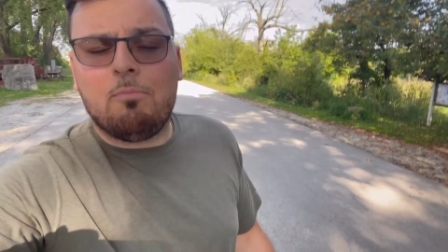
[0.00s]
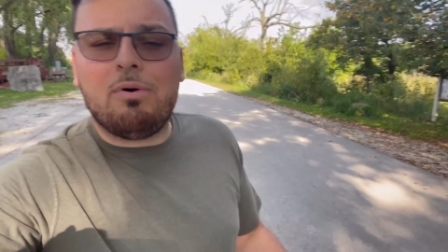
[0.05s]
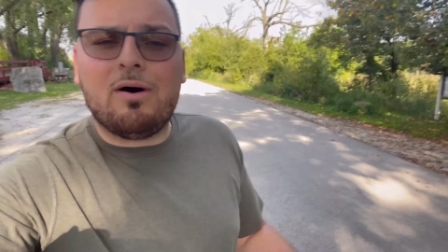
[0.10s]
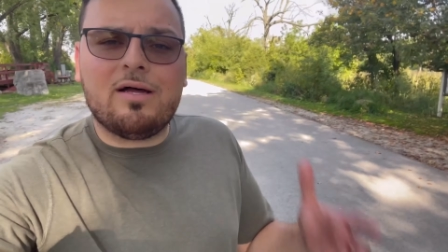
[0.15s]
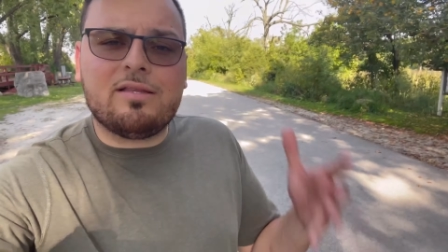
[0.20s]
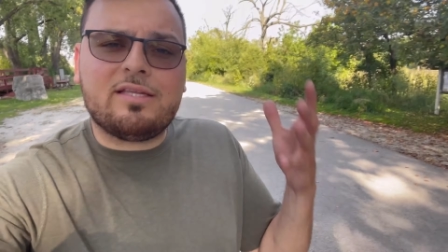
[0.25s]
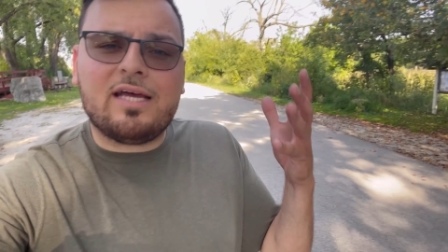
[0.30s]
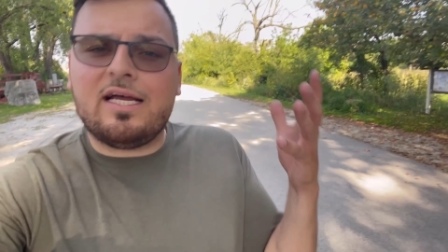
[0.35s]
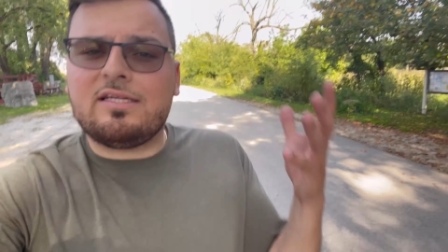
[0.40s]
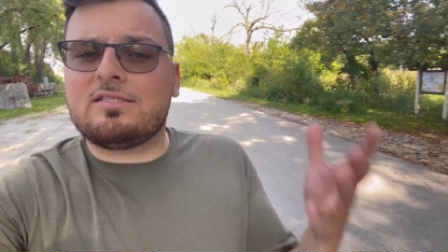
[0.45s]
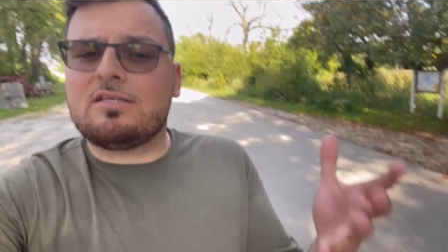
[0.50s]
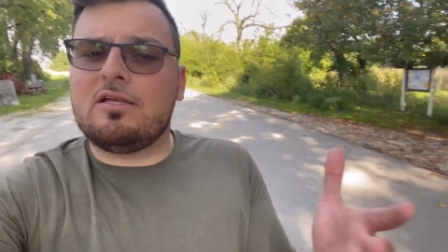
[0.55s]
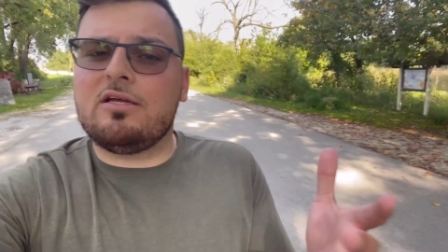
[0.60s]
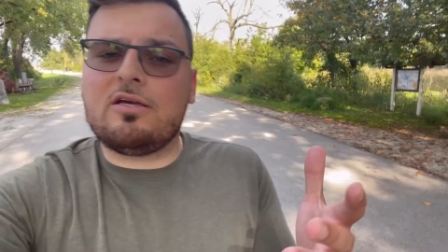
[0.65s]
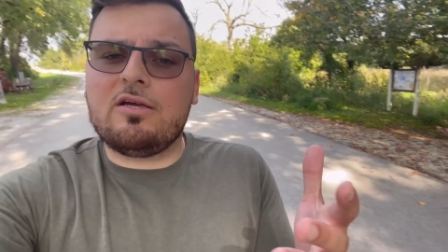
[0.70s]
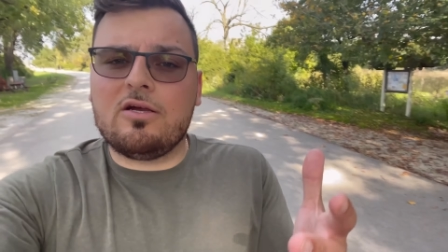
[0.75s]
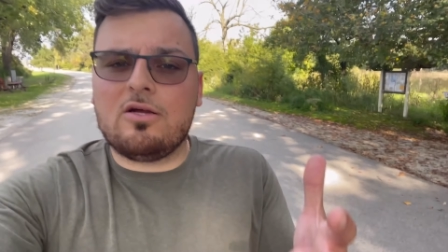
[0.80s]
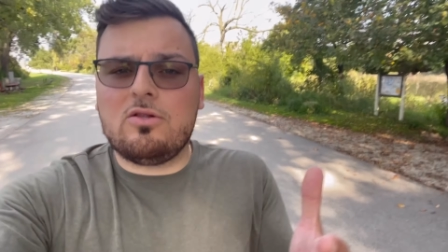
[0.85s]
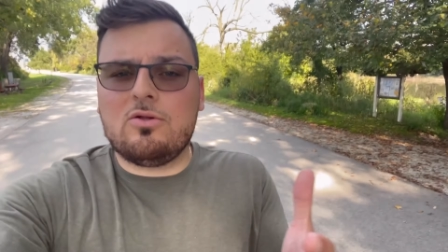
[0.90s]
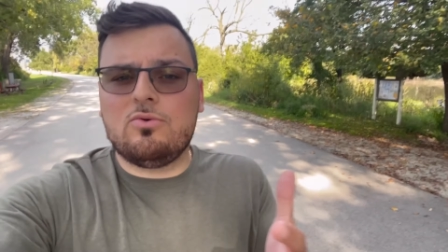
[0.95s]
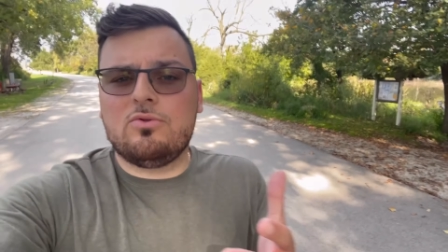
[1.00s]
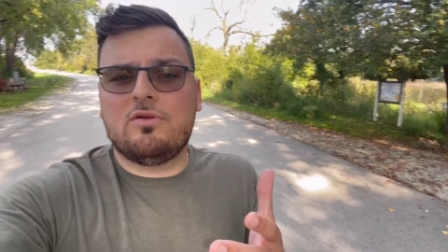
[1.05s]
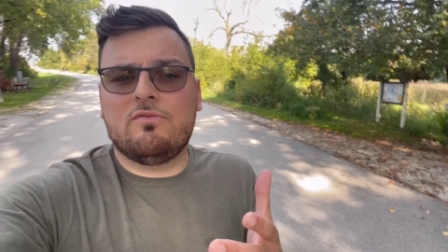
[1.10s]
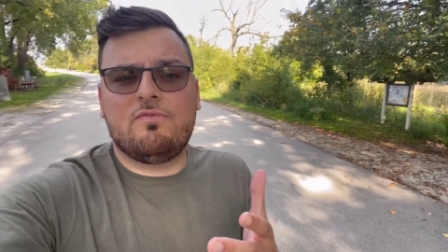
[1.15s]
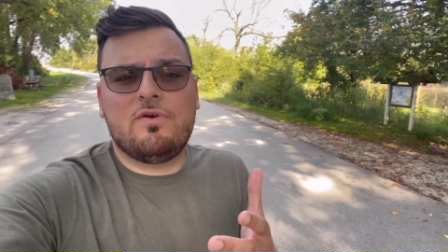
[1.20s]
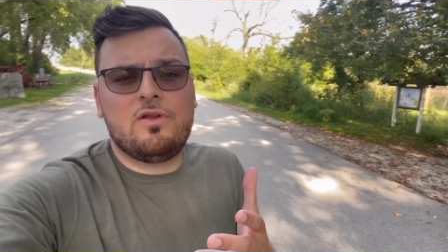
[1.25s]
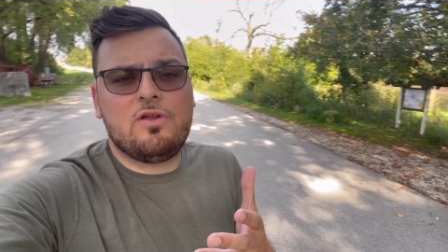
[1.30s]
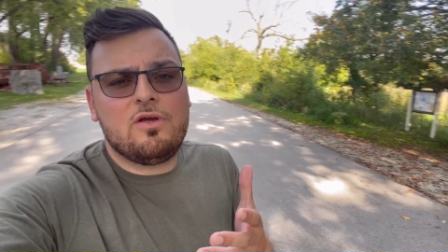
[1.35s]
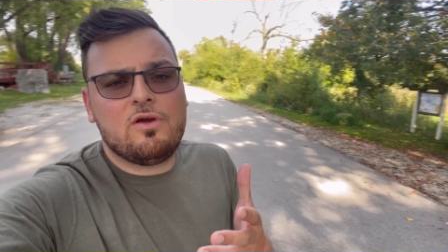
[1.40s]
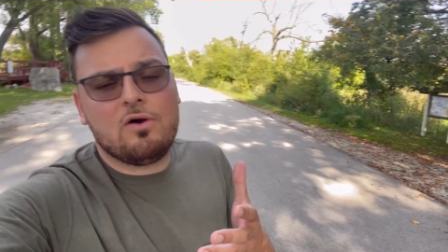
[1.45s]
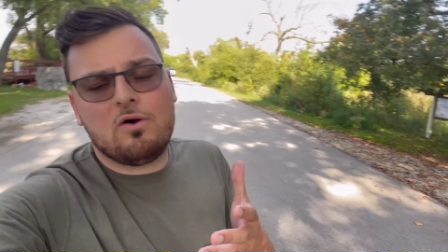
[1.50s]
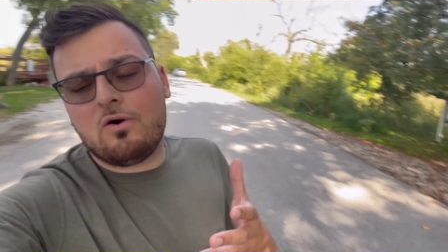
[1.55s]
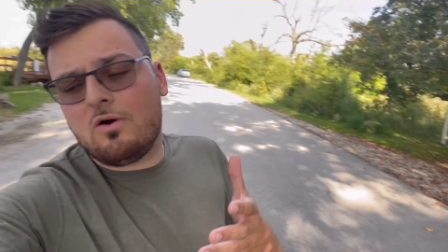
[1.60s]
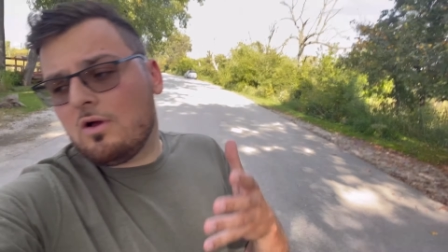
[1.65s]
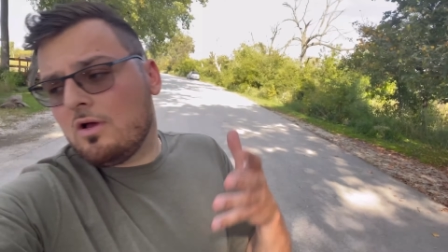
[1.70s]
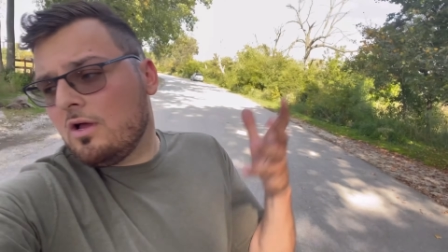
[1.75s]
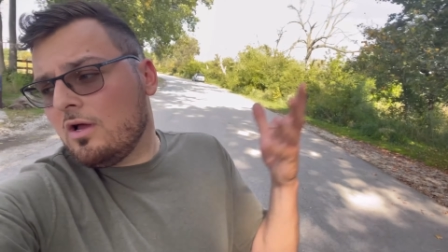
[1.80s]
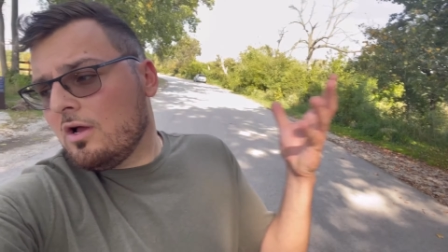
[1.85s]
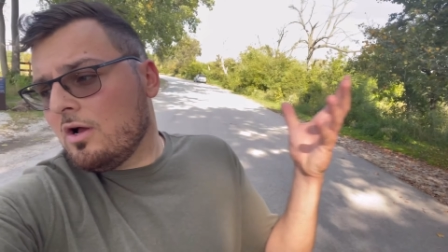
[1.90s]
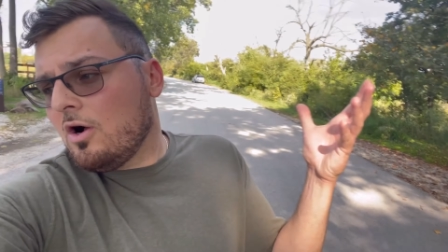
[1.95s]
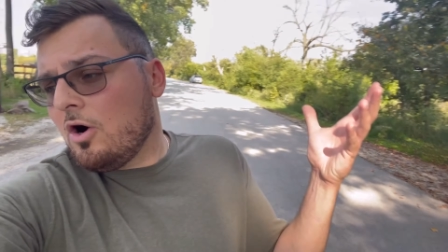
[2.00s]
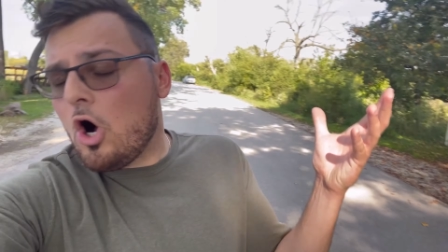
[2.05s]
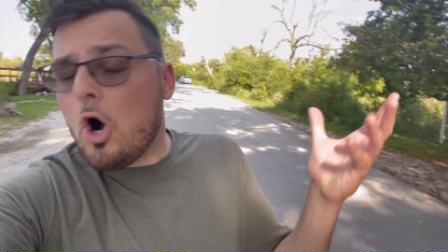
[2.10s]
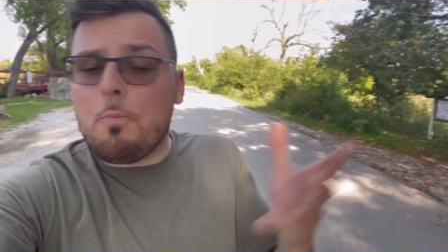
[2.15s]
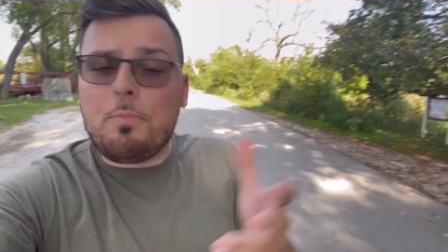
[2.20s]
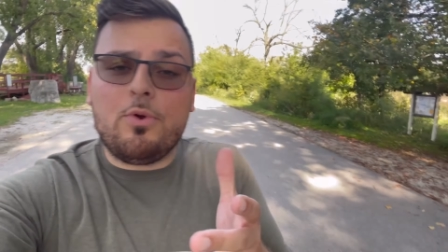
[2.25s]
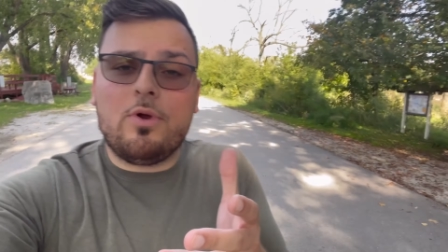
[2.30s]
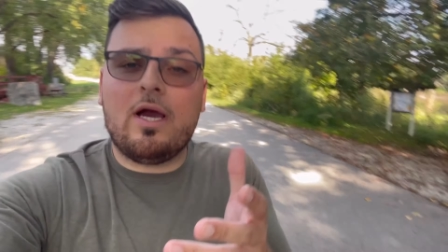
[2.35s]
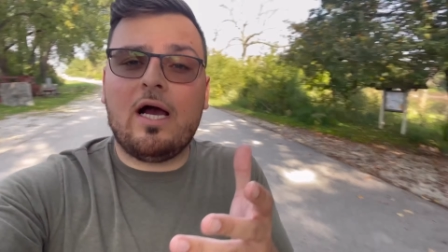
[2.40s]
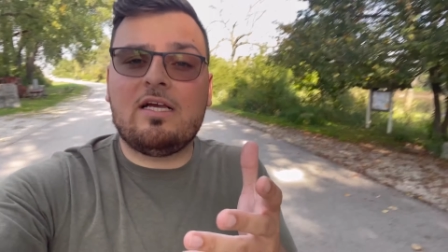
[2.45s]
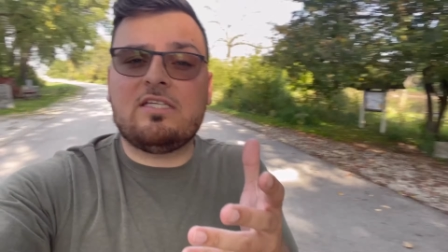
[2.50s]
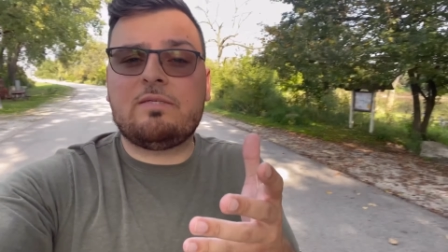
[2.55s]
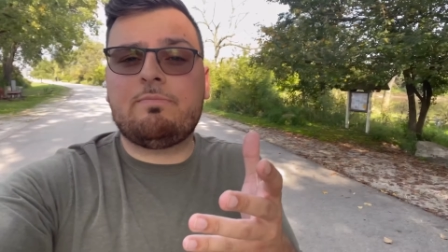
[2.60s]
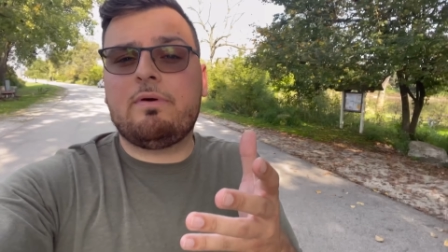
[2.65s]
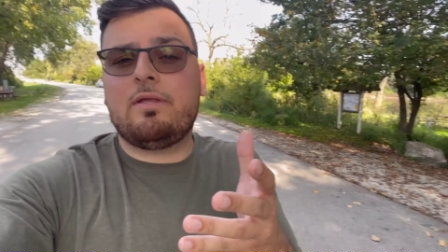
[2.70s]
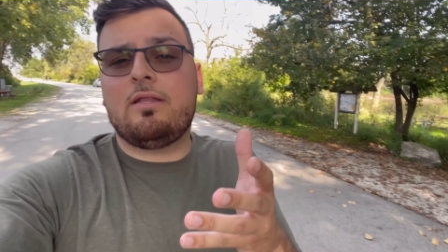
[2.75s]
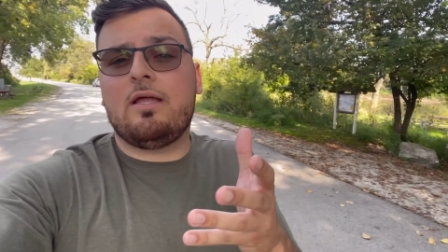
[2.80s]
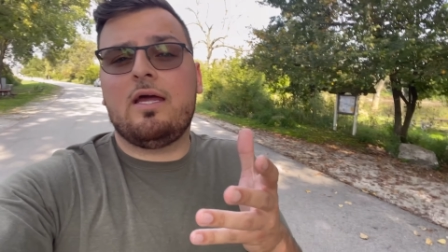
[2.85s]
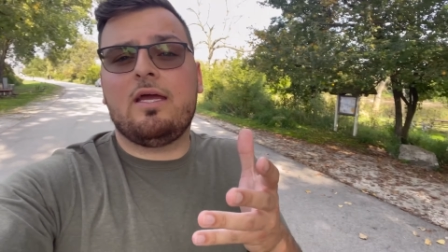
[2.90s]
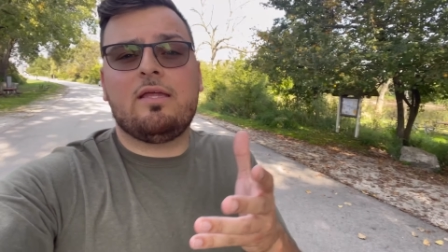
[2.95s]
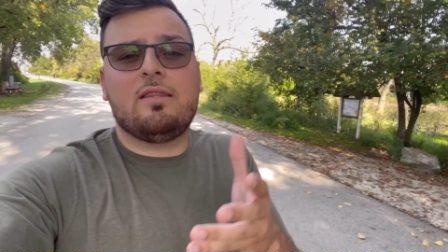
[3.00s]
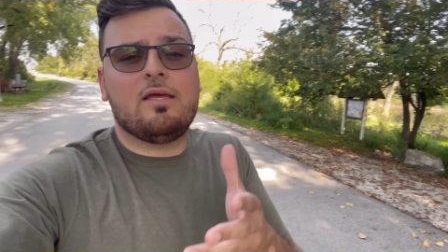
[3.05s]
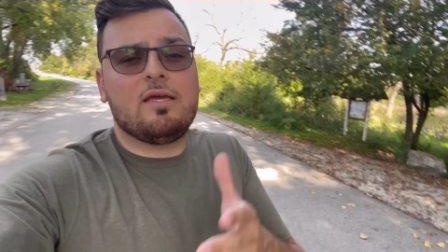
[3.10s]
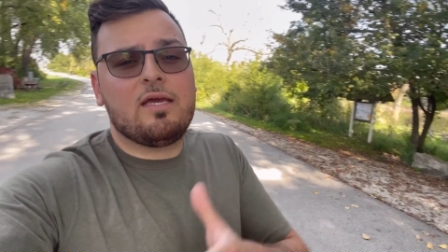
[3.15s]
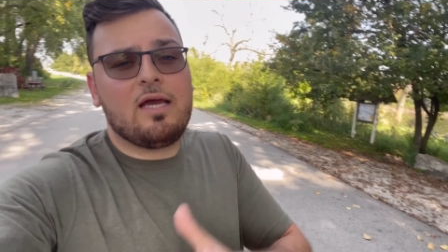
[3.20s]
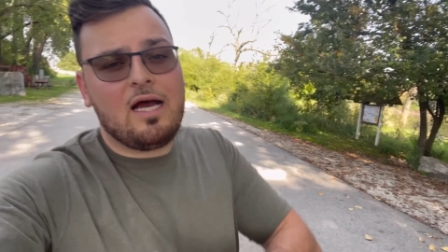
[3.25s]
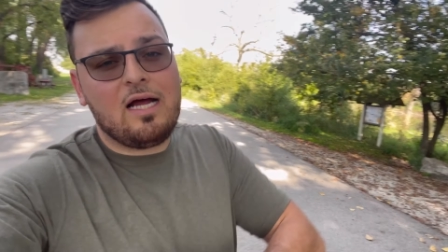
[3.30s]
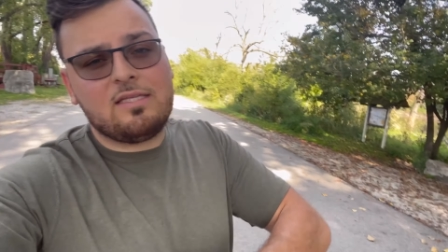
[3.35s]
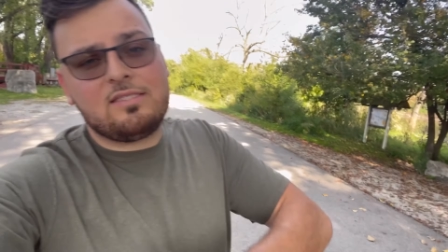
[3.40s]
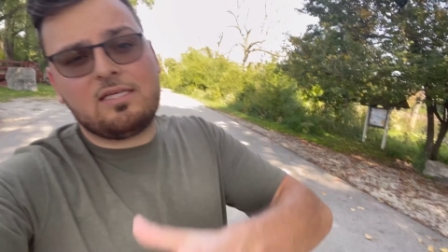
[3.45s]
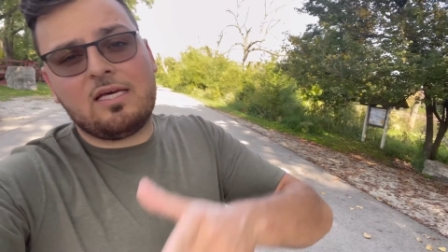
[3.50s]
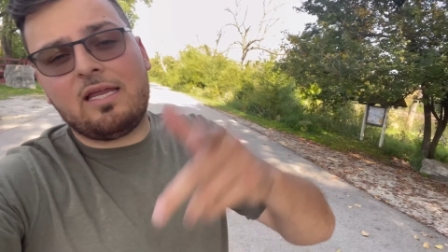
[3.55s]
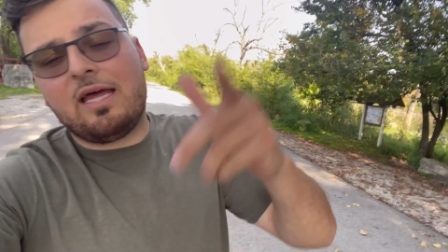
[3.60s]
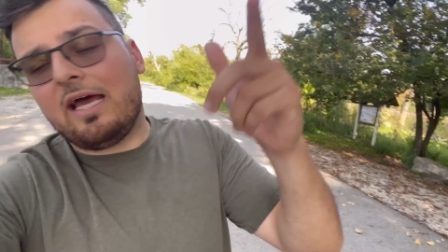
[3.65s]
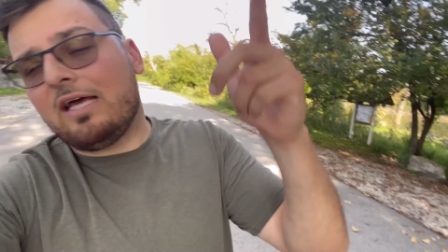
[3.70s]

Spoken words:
But that's going to conclude the video. Hope you guys have been liking the content.